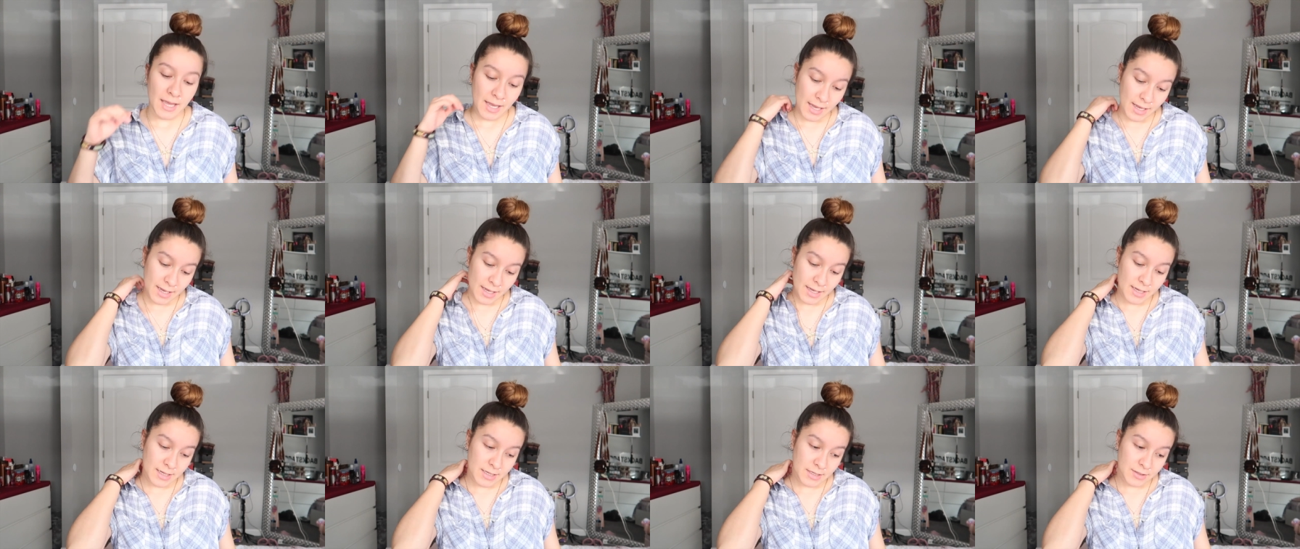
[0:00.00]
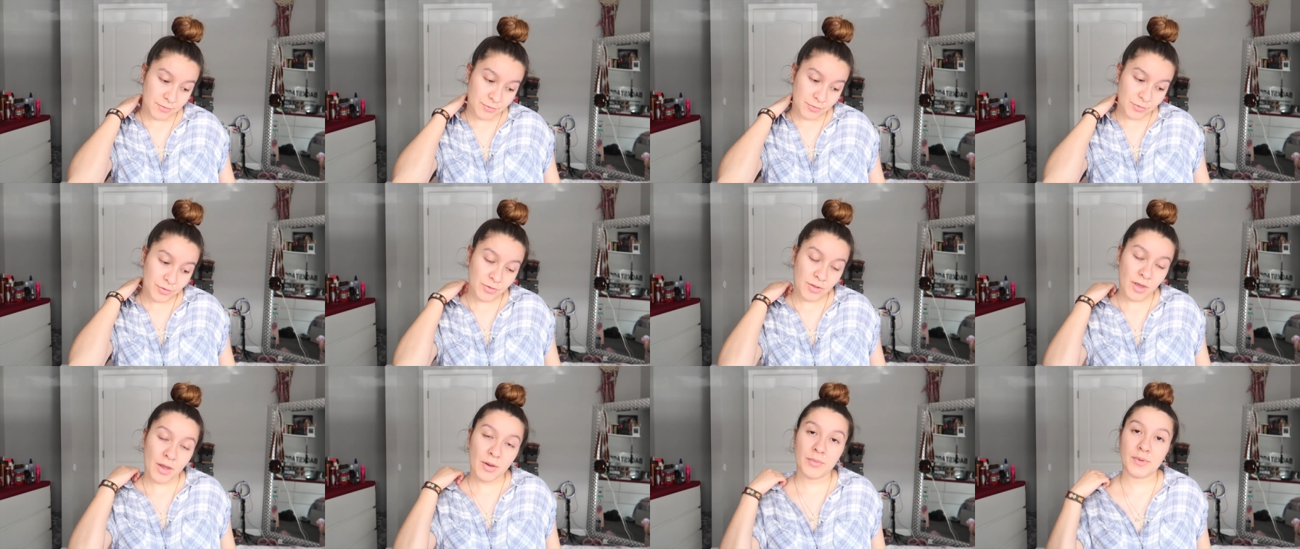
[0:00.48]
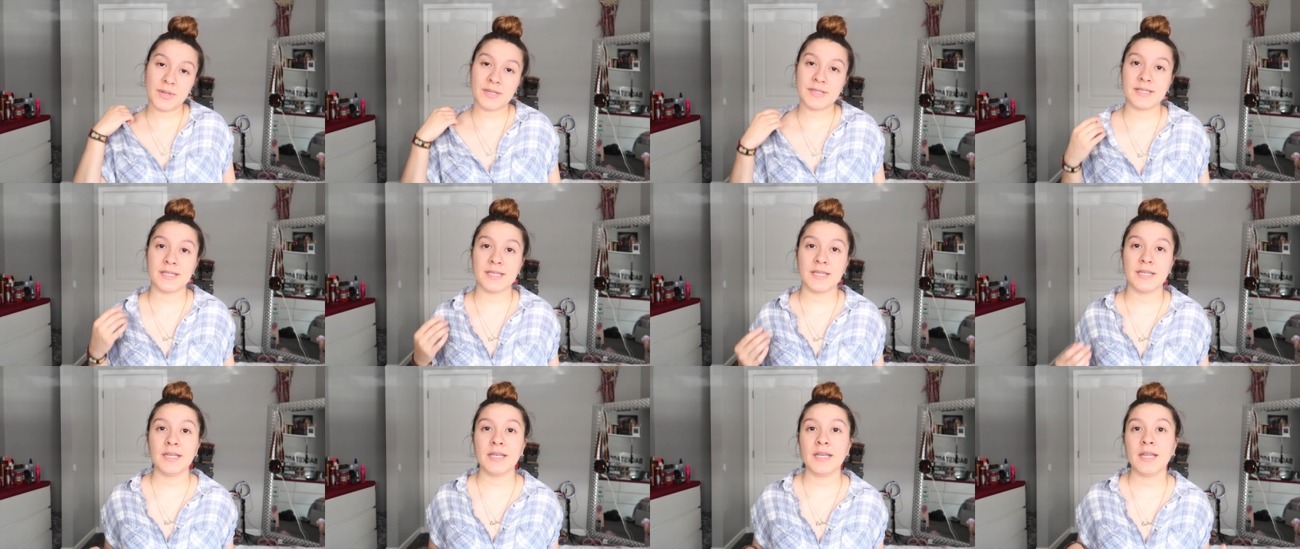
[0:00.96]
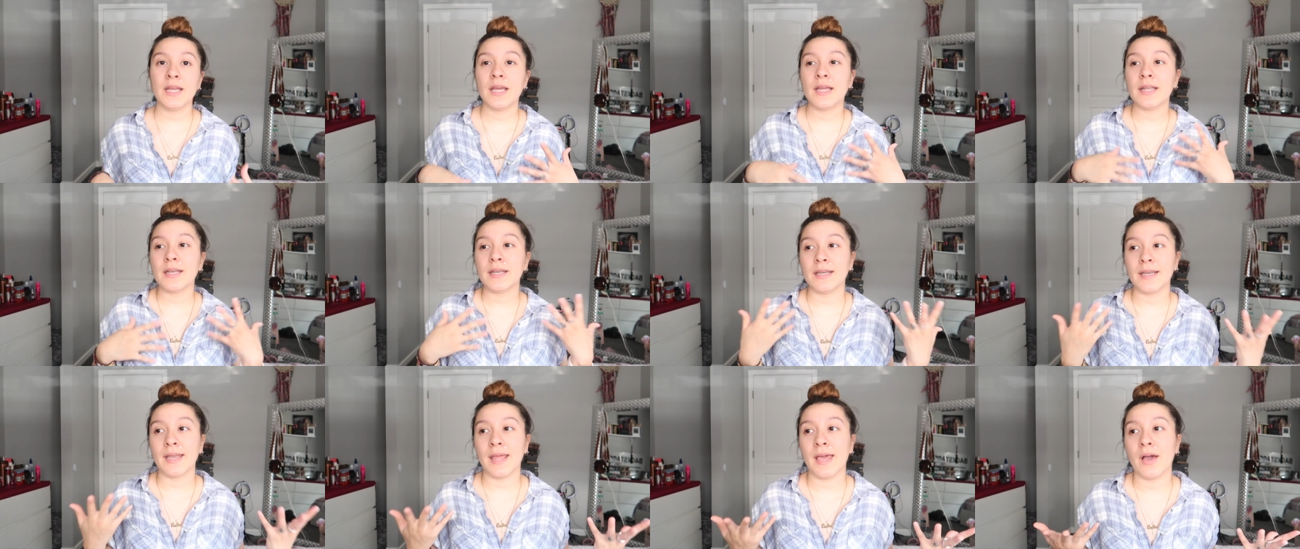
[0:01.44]
And for that reason,
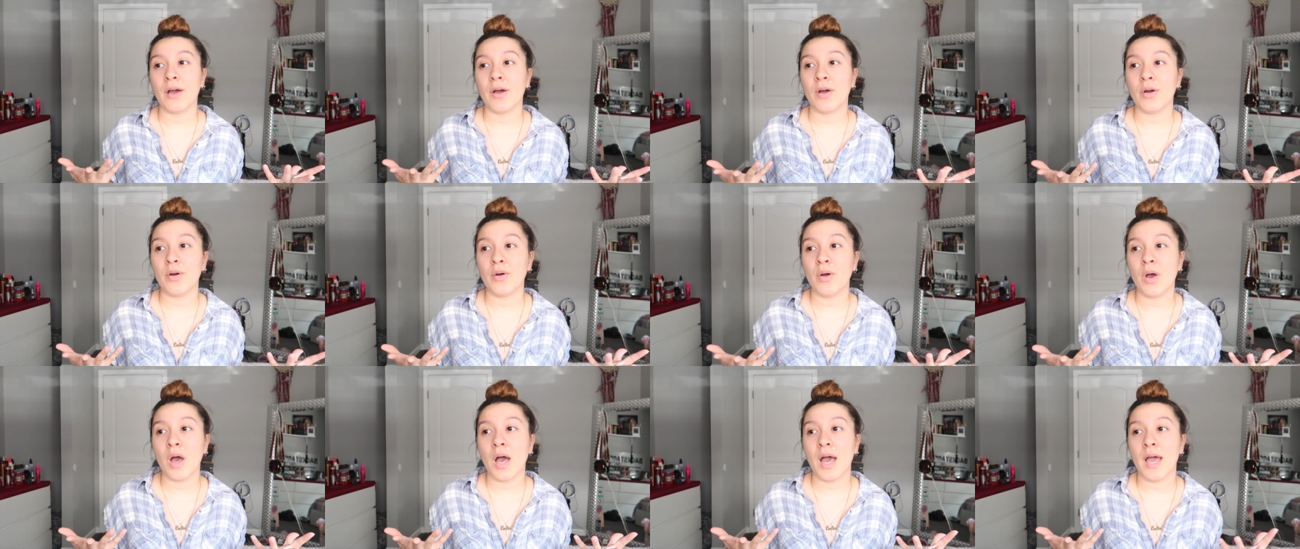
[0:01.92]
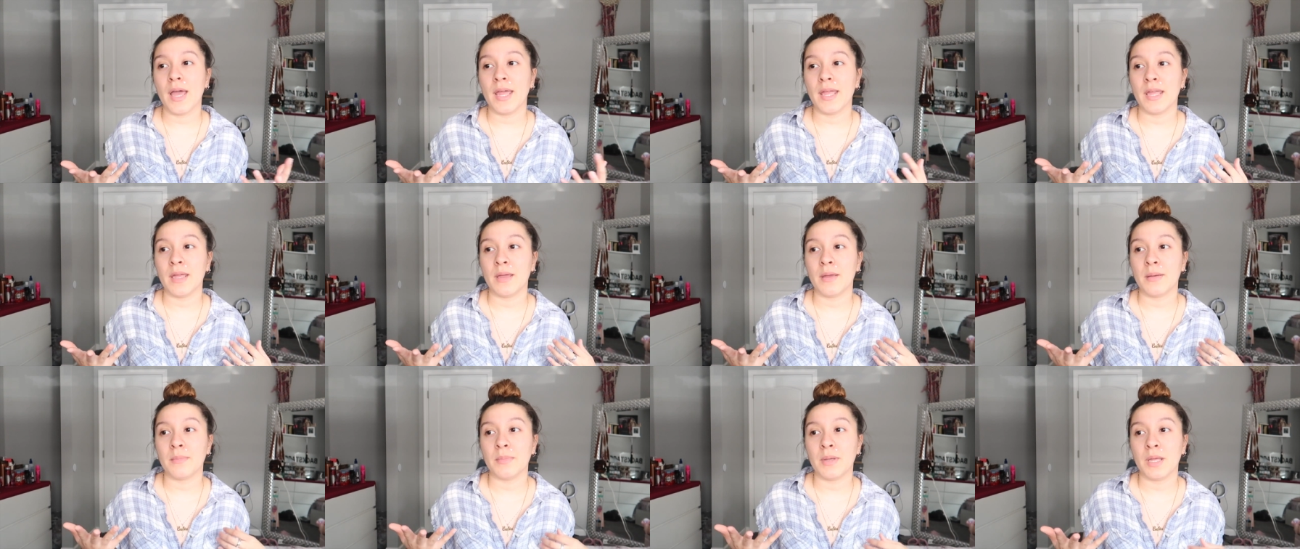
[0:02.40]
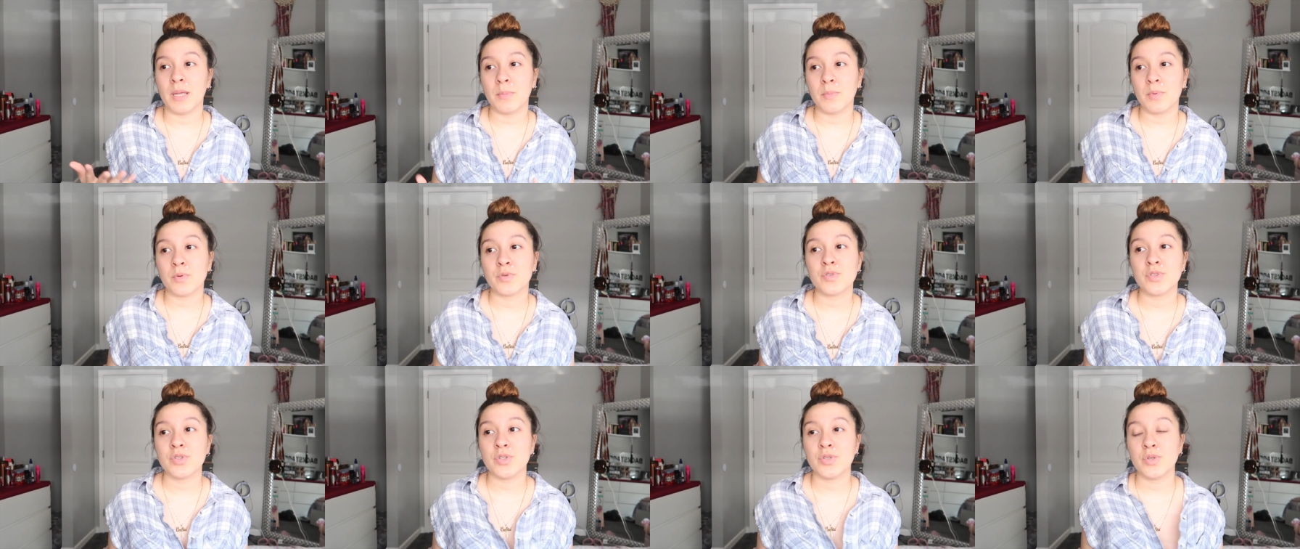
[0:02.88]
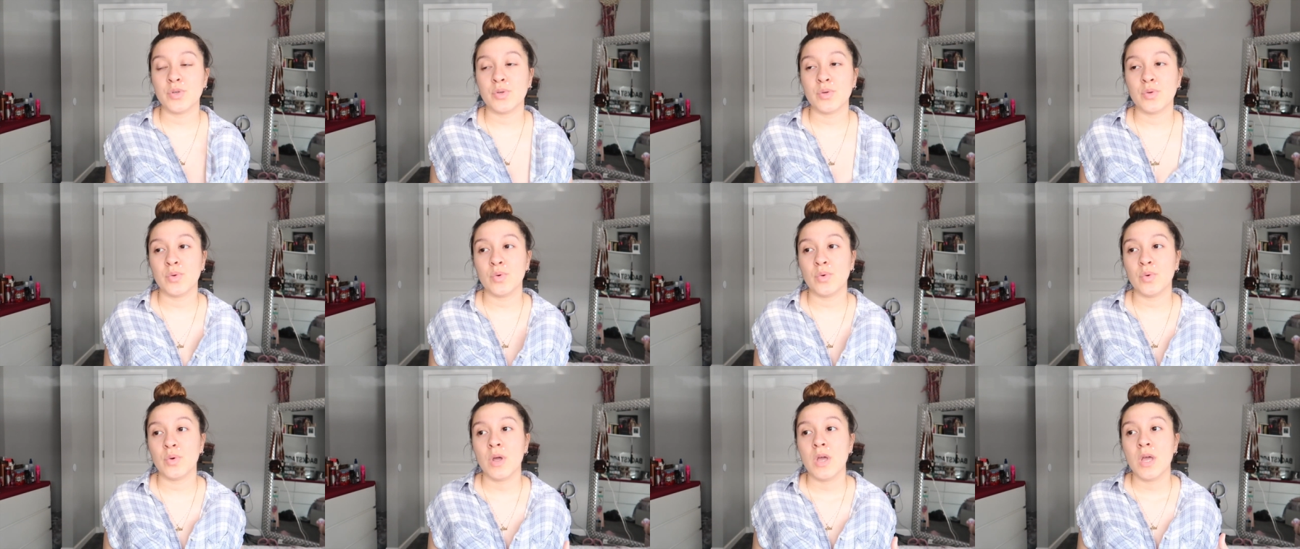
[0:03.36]
now I am able
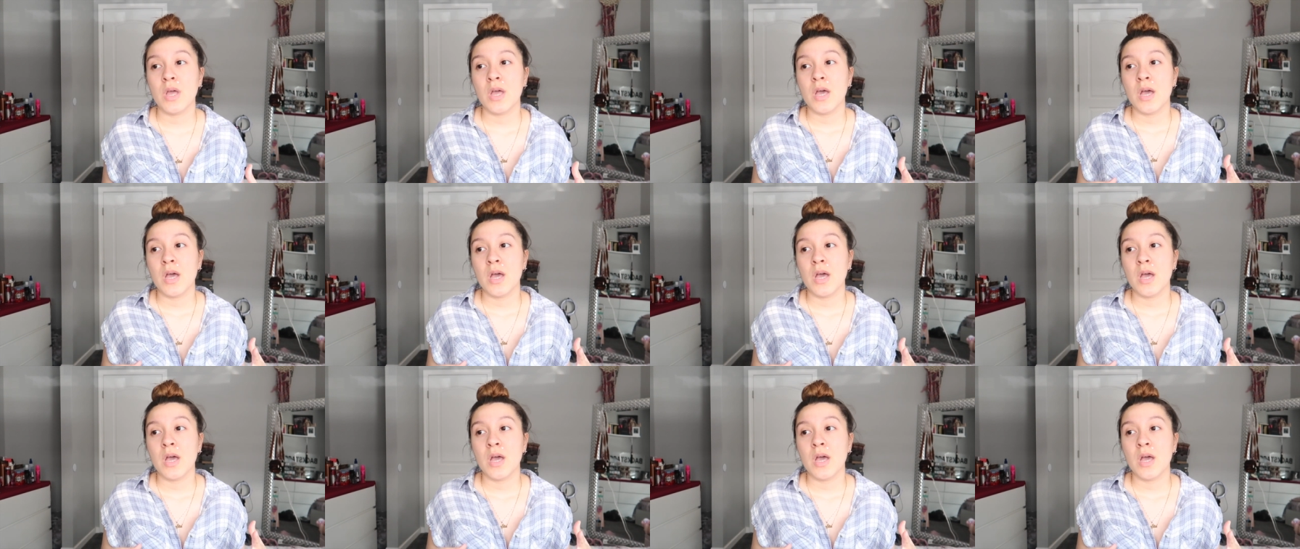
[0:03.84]
to